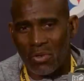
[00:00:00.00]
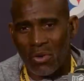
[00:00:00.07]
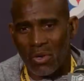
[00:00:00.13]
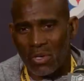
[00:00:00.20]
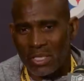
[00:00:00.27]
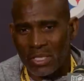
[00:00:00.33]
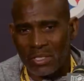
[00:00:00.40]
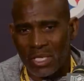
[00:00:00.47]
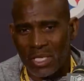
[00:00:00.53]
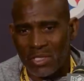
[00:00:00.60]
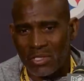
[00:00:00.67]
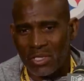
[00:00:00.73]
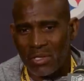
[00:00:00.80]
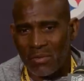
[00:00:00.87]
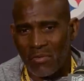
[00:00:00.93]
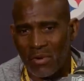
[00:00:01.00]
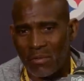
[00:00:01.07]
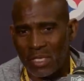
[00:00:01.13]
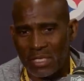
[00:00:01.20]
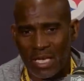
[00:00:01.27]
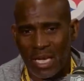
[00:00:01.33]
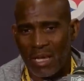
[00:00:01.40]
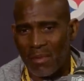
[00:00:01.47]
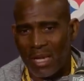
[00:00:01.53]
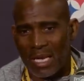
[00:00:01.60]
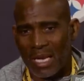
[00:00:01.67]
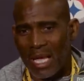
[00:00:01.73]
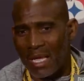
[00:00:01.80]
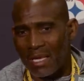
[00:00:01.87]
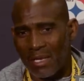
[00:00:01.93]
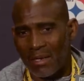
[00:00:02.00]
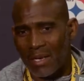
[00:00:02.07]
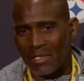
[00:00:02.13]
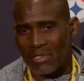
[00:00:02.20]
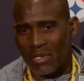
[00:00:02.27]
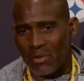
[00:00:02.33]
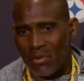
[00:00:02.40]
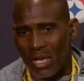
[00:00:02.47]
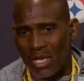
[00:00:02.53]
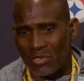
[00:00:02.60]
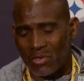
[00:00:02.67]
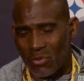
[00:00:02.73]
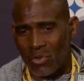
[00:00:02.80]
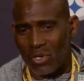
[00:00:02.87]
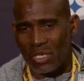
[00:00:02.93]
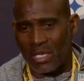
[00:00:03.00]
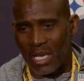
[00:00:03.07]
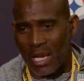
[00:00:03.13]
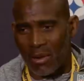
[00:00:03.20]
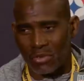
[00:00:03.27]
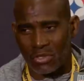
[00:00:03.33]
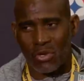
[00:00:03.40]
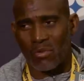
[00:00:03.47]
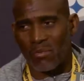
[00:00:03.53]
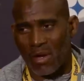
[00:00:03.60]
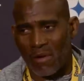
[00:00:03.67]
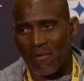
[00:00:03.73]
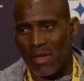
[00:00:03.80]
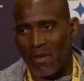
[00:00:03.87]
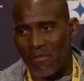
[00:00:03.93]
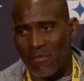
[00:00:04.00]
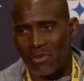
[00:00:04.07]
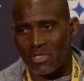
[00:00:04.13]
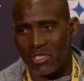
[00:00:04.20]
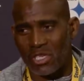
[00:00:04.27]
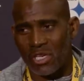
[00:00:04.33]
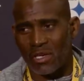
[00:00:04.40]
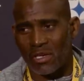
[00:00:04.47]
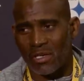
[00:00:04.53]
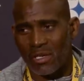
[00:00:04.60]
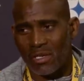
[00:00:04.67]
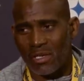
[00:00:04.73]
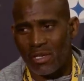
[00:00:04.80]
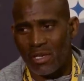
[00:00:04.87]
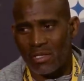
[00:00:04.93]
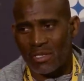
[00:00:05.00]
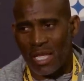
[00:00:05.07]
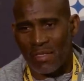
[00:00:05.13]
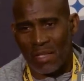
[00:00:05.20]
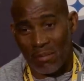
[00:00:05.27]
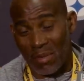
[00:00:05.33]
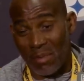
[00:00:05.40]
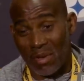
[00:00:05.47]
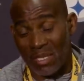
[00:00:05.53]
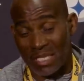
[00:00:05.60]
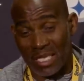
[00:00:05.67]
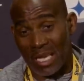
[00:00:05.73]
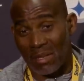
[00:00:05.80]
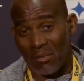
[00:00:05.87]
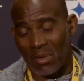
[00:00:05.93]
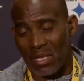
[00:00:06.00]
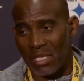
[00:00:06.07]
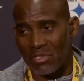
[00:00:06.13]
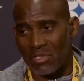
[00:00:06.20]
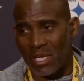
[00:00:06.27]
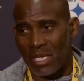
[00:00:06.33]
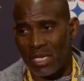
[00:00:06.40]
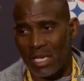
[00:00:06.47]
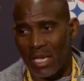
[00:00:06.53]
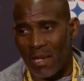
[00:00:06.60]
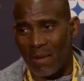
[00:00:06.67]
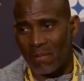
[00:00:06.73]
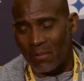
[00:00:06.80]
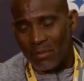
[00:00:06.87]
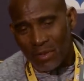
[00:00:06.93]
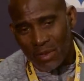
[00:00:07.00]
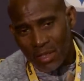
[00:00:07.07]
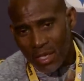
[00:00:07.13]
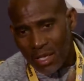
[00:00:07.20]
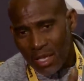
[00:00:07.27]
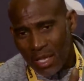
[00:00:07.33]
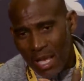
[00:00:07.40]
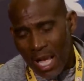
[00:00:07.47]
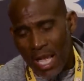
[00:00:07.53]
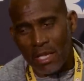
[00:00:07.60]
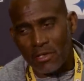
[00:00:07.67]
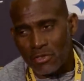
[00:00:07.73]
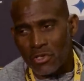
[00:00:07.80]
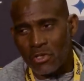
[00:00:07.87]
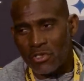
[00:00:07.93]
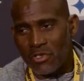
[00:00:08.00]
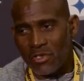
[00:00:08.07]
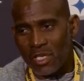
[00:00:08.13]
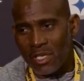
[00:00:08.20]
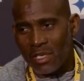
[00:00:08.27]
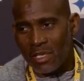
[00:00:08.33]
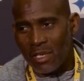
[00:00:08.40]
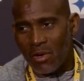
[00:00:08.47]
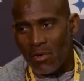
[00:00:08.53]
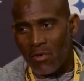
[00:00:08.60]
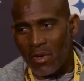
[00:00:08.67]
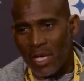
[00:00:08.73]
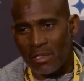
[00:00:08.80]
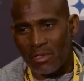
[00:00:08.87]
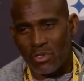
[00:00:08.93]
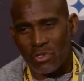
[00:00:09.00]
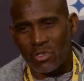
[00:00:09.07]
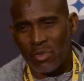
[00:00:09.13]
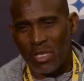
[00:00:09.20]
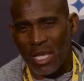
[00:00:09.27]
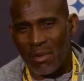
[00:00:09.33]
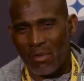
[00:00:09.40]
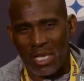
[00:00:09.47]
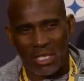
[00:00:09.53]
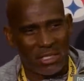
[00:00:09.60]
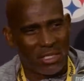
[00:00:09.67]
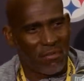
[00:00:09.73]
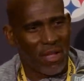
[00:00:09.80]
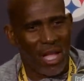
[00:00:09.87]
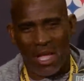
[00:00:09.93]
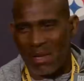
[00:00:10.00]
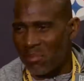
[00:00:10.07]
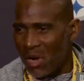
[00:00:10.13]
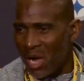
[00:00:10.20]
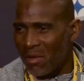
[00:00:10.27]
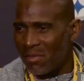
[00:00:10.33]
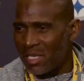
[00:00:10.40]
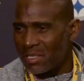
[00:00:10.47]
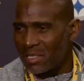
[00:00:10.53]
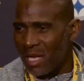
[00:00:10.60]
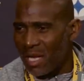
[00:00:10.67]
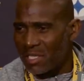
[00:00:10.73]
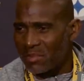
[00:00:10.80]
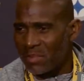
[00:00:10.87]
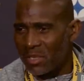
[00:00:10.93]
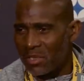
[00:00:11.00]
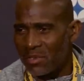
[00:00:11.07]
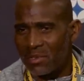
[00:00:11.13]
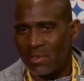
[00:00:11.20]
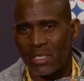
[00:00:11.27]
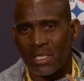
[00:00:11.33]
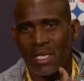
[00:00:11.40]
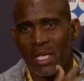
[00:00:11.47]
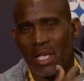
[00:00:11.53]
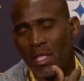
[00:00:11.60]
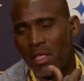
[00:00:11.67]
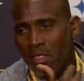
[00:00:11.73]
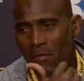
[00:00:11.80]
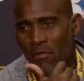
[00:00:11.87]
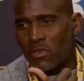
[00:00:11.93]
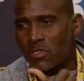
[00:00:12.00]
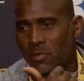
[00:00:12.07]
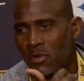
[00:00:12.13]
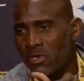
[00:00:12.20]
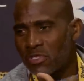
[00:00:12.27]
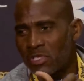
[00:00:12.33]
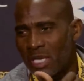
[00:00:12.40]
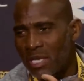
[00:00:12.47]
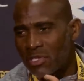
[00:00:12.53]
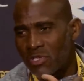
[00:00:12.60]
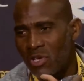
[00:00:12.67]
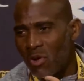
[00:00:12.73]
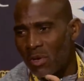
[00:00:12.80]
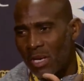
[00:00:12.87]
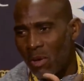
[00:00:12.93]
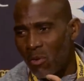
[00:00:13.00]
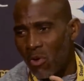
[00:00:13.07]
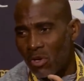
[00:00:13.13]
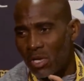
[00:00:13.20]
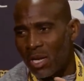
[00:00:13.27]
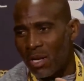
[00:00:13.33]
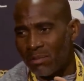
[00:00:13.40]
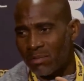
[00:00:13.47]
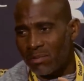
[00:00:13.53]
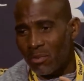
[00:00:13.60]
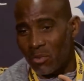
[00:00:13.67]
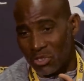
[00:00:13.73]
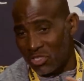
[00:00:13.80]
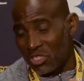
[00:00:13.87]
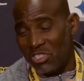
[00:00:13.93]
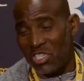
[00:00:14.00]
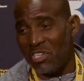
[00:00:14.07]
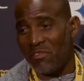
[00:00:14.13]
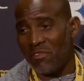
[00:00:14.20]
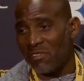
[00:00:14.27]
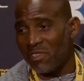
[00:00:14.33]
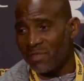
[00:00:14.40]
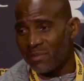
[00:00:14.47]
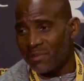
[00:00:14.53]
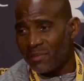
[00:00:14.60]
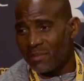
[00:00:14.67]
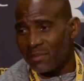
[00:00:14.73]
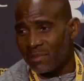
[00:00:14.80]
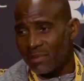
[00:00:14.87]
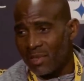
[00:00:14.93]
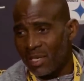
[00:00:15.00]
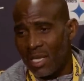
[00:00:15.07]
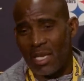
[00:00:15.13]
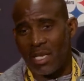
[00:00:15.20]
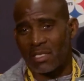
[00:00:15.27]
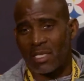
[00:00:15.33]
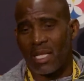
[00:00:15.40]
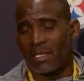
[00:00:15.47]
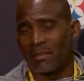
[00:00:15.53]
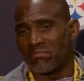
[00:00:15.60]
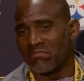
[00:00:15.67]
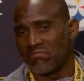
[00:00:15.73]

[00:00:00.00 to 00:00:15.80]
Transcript: the organization, from the time I got here as a rookie, I was hurt my very first year. So I think maybe the second play in training camp. I had surgery over at, used to be, I think, Divine Providence Hospital. The first person I saw when I woke up was the chief. And it's like,